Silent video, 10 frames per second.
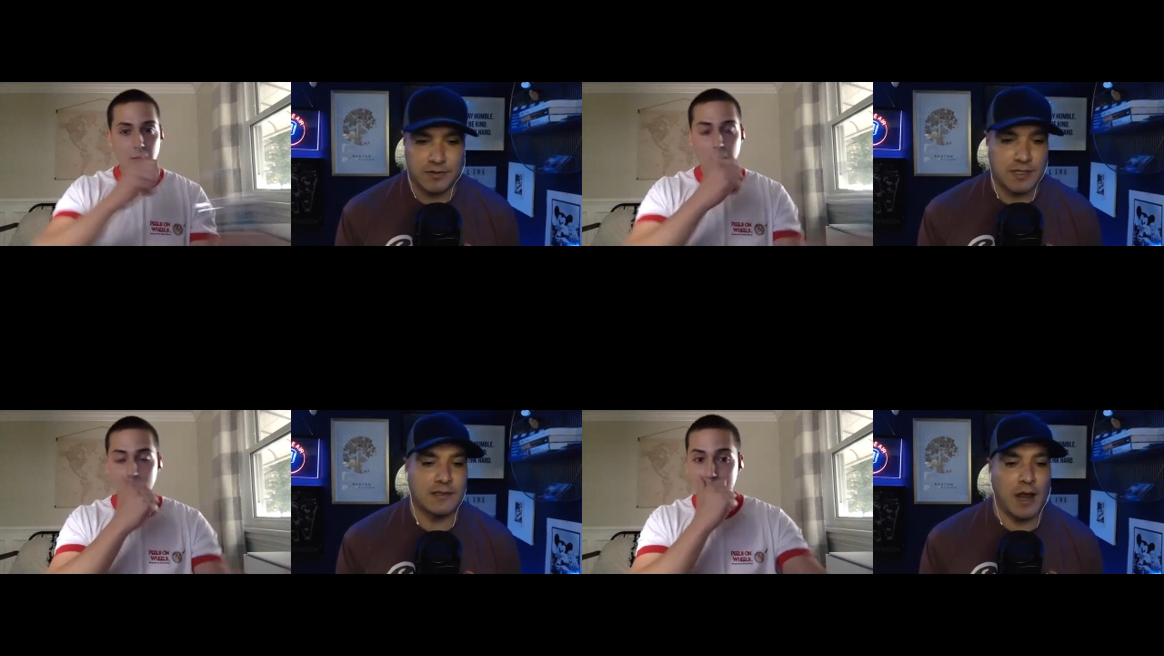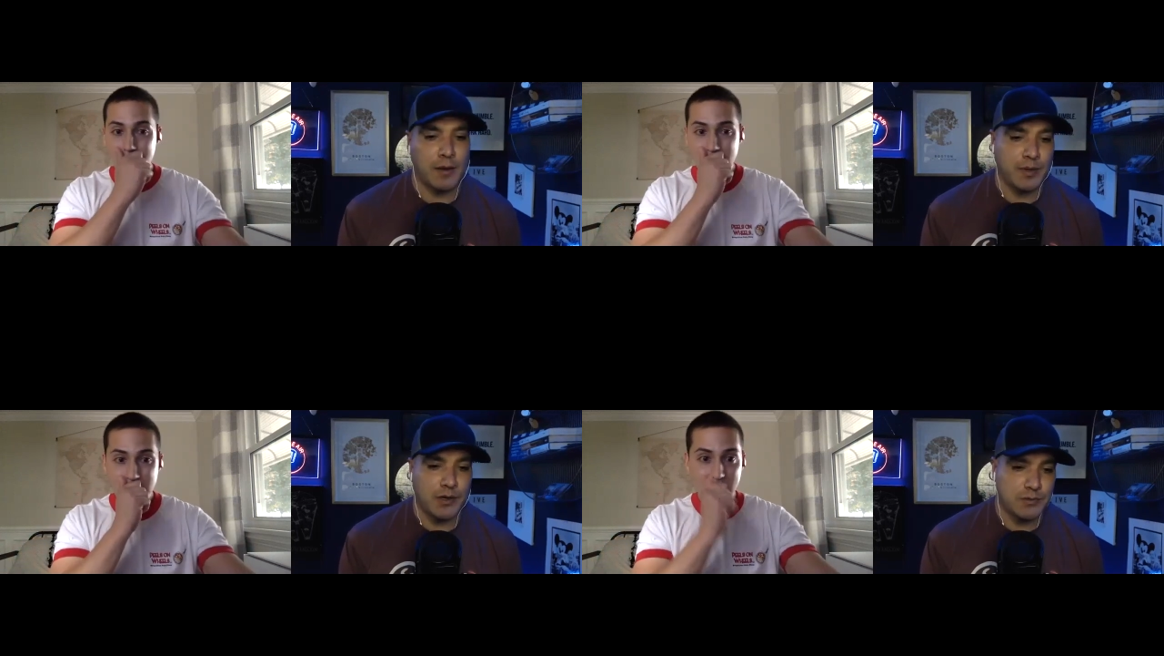
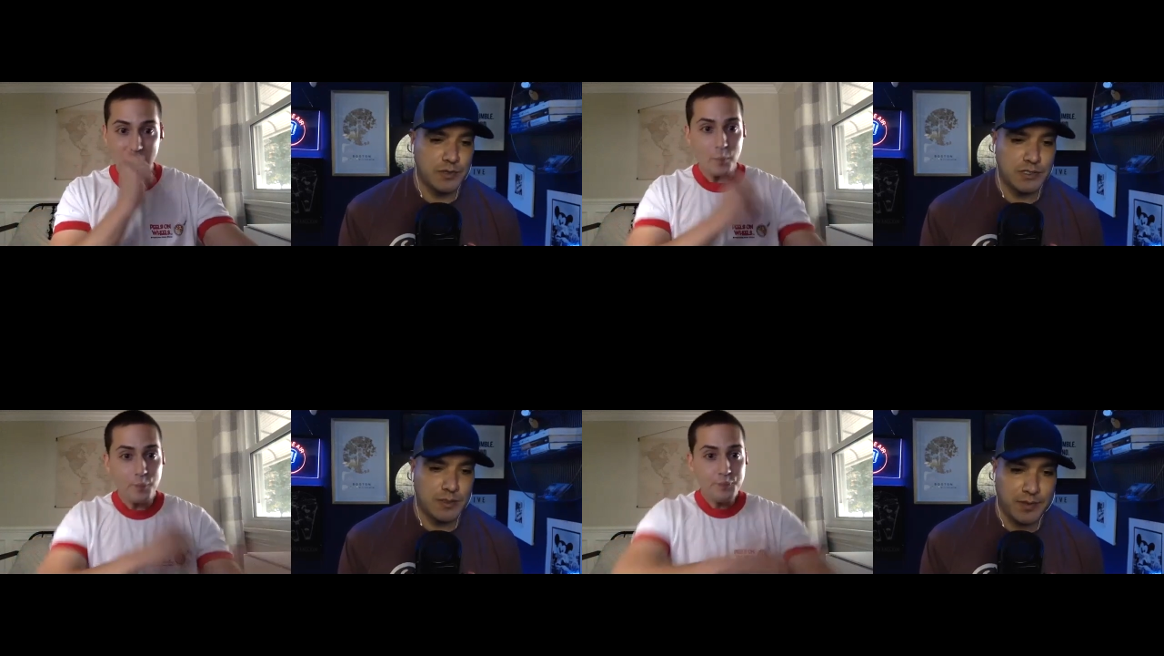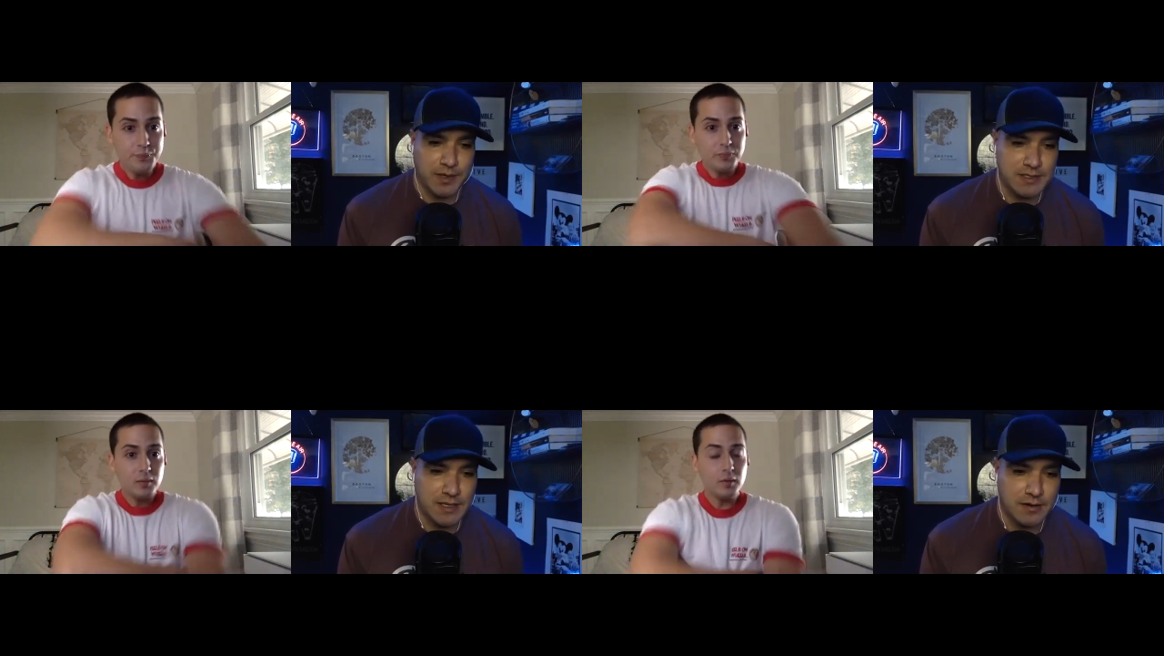Speaker 1: Santarpio's, which is a
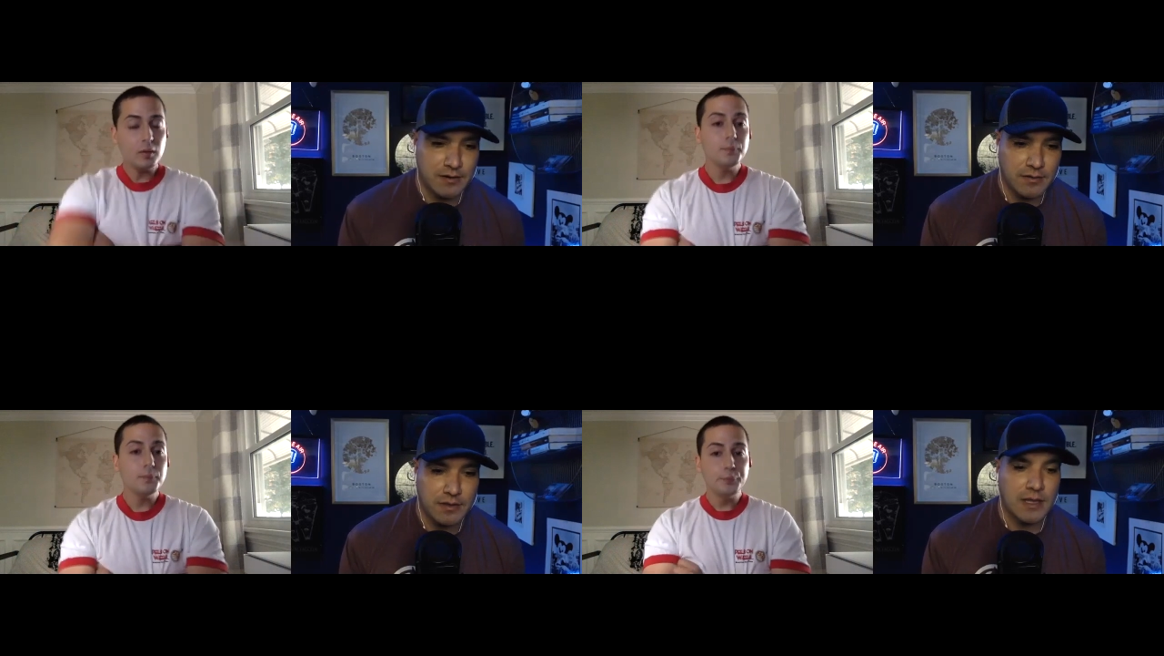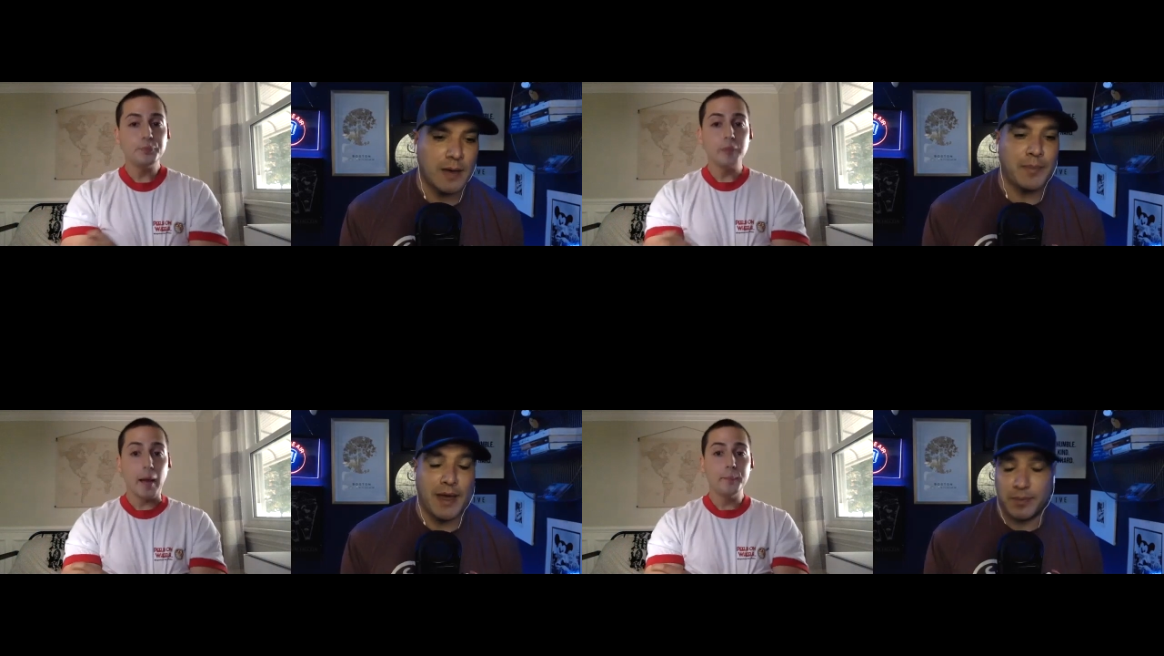place here, it's
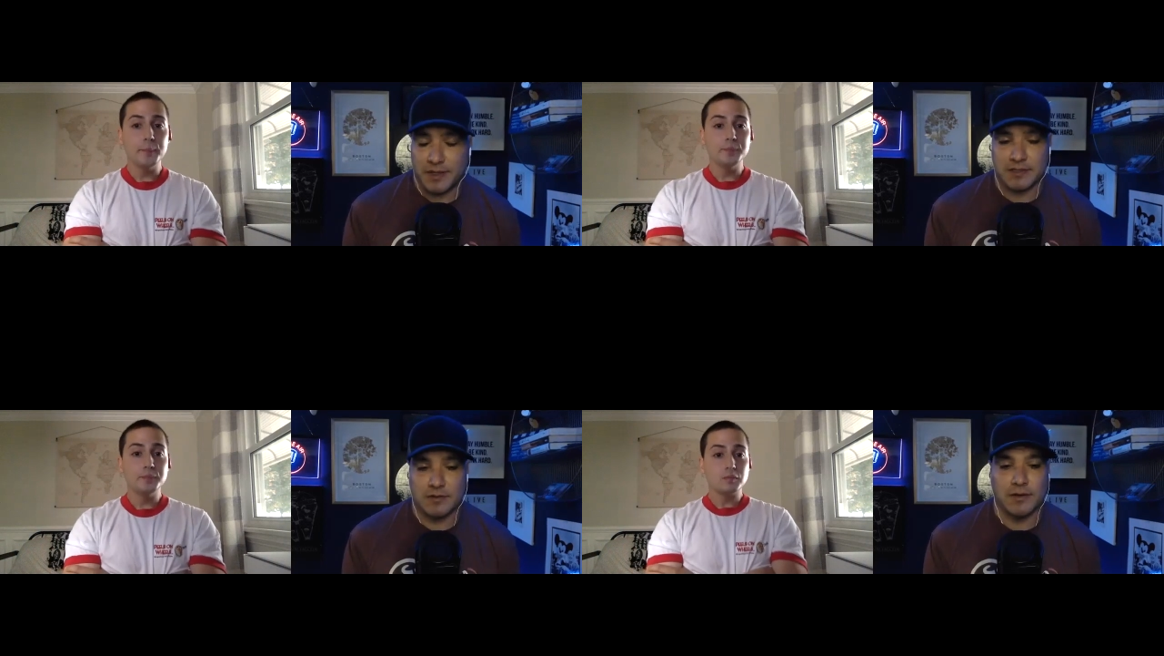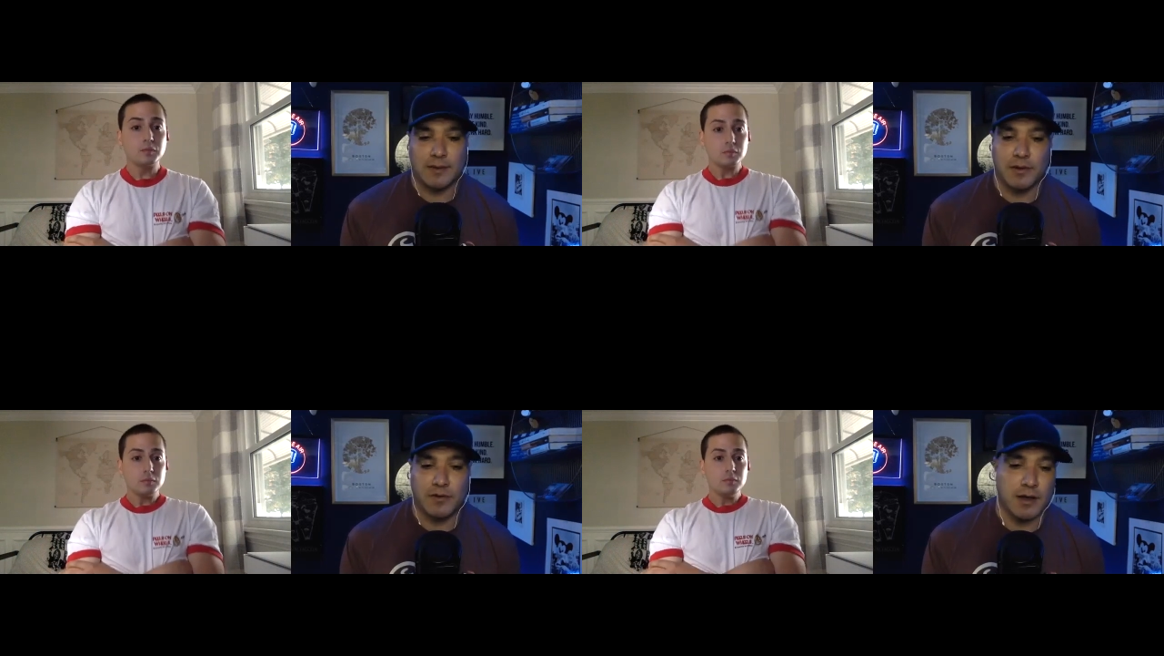not bad pizza. Don't get
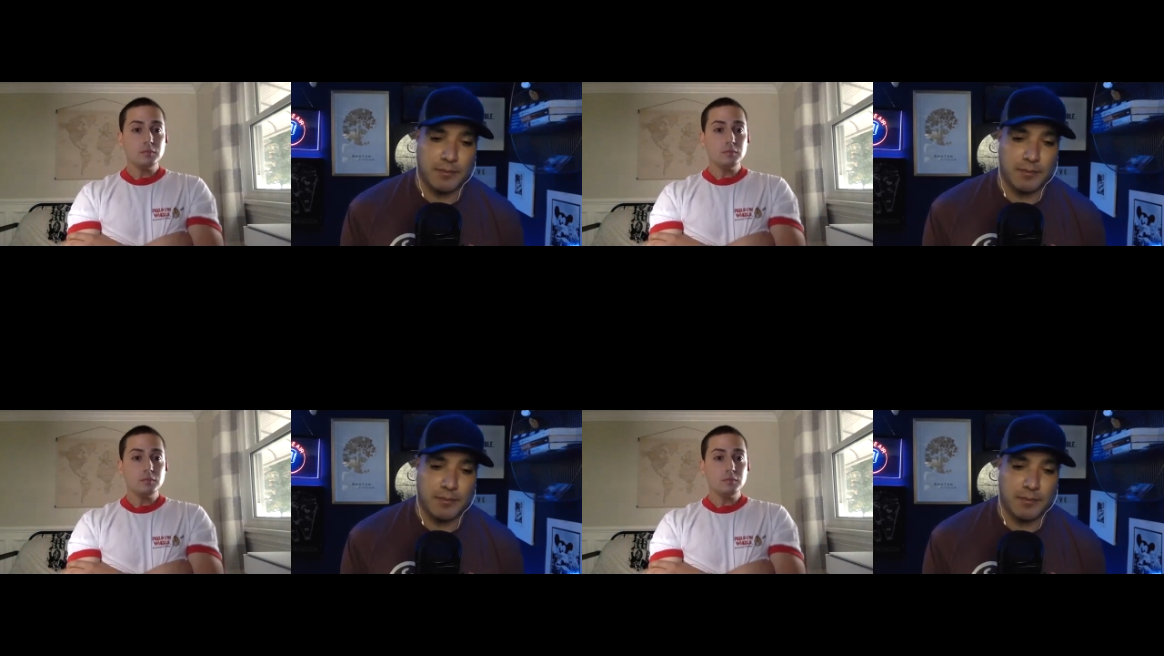me wrong.